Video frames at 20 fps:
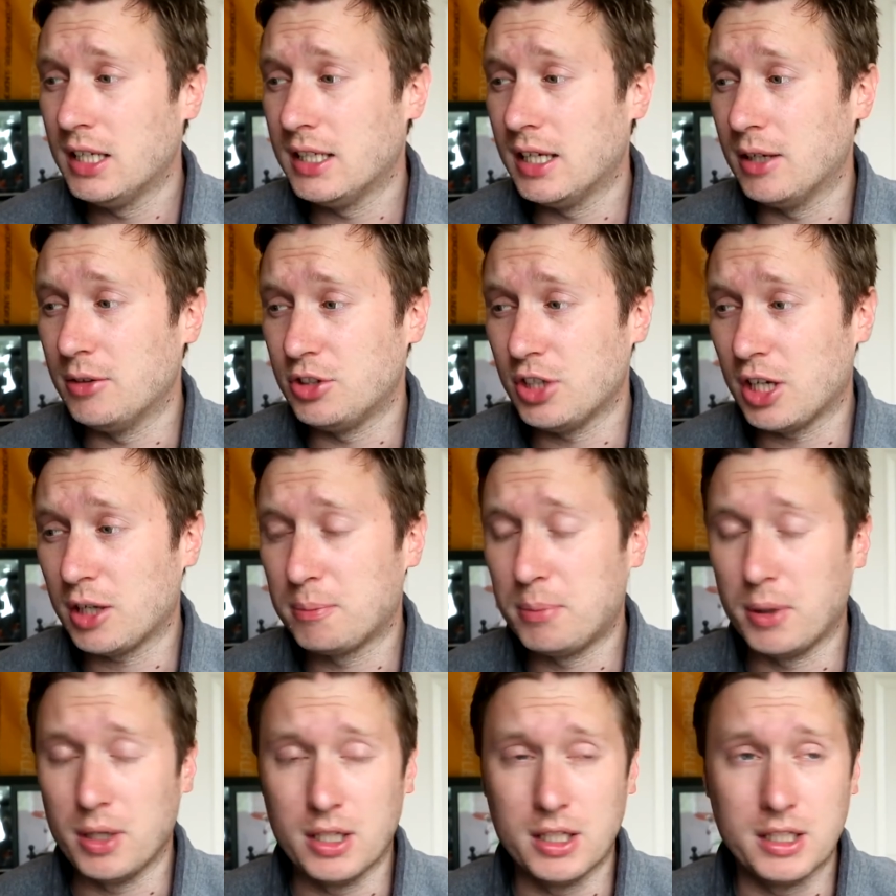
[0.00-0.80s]
Now,
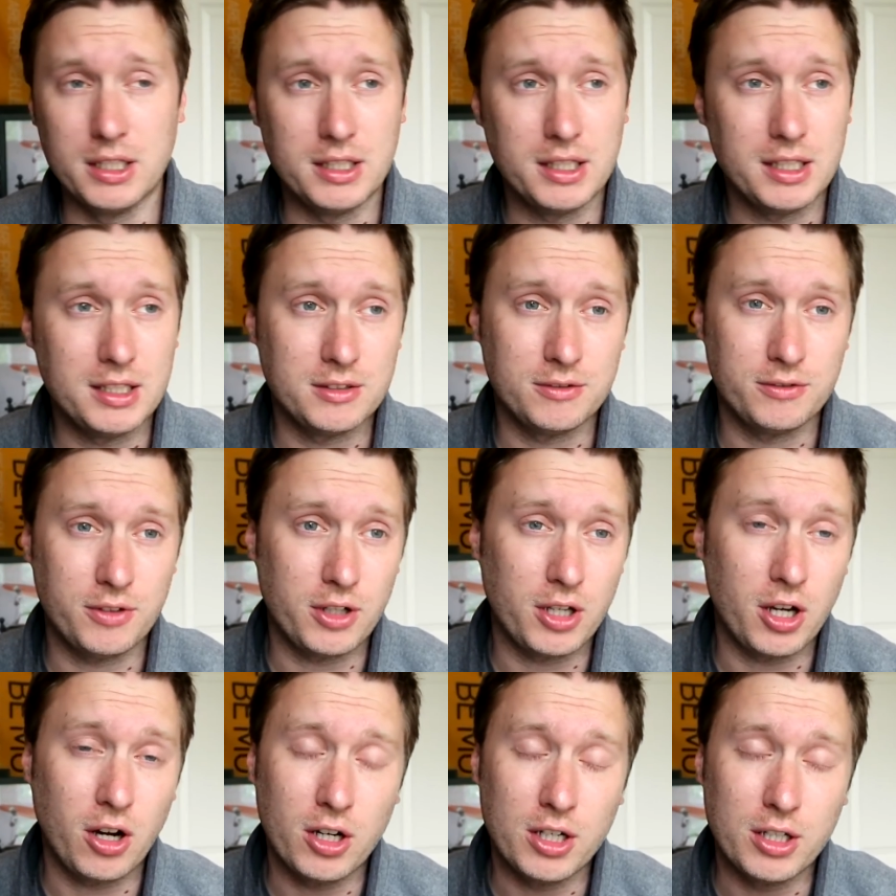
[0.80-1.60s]
Jack Butland is a
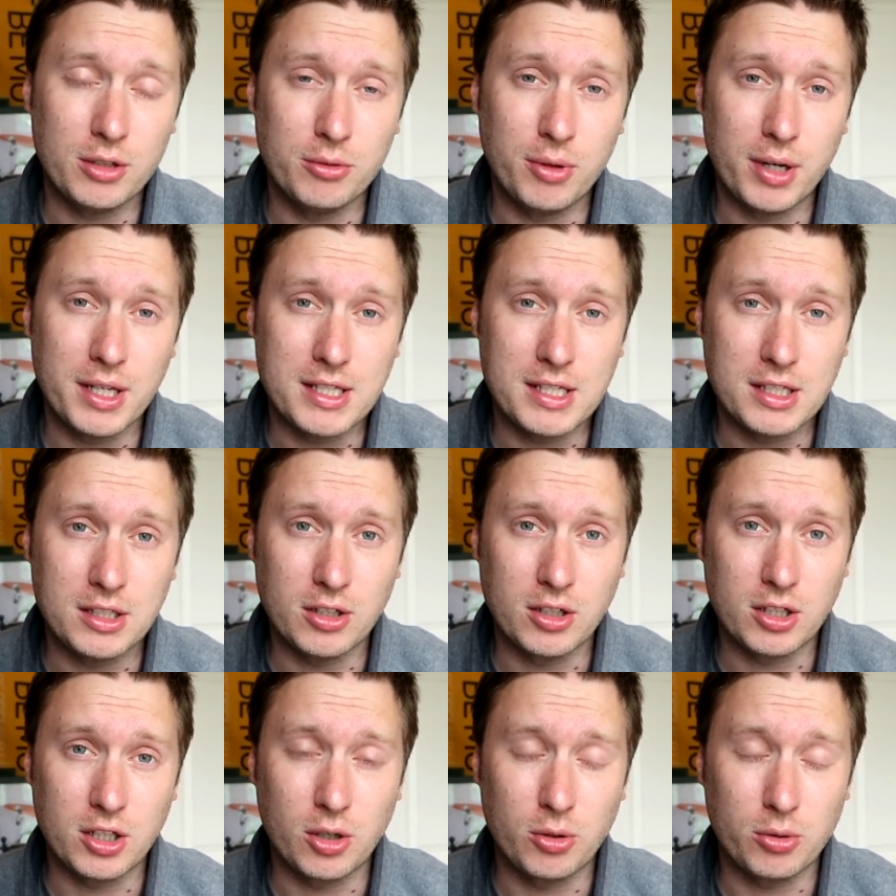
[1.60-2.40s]
very highly rated
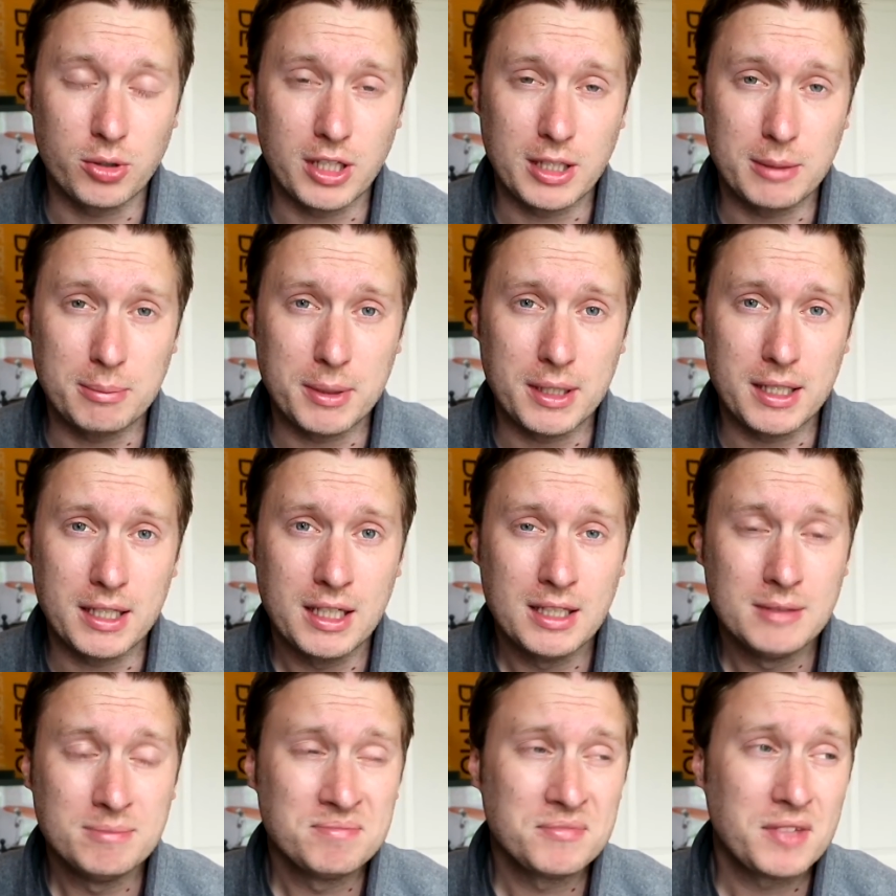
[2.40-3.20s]
young goalkeeper.